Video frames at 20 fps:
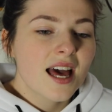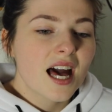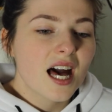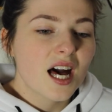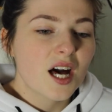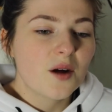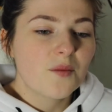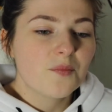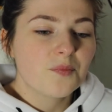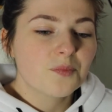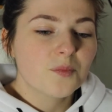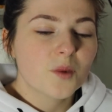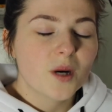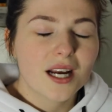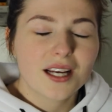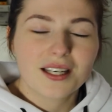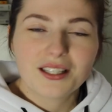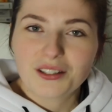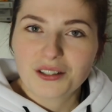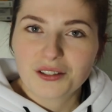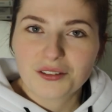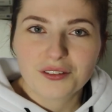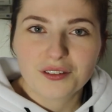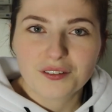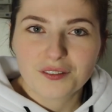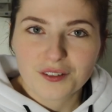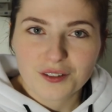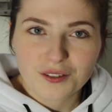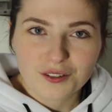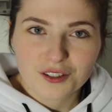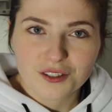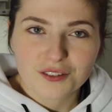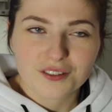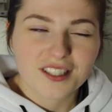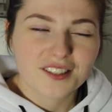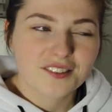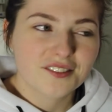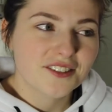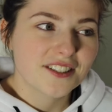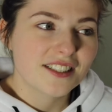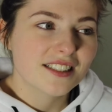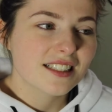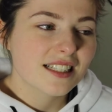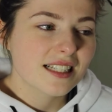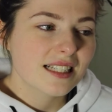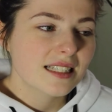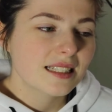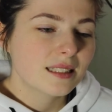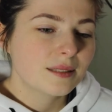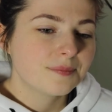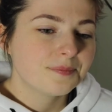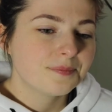but I know for future reference.